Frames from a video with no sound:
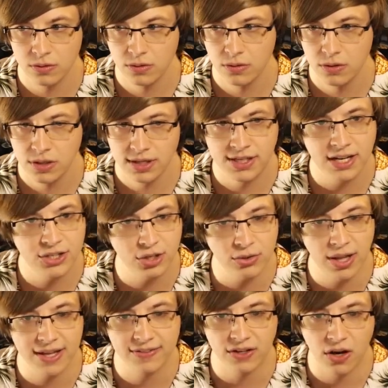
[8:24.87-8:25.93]
Because I do
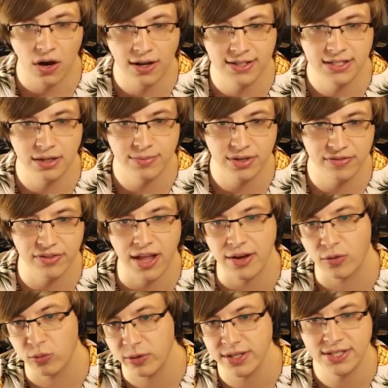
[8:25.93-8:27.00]
like the concept of, like,
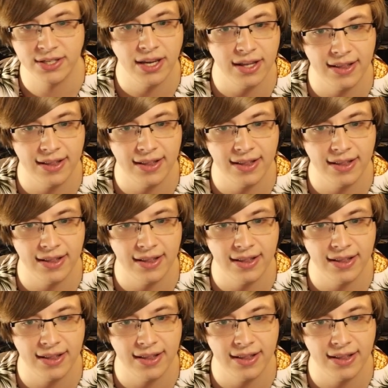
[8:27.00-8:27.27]
risking...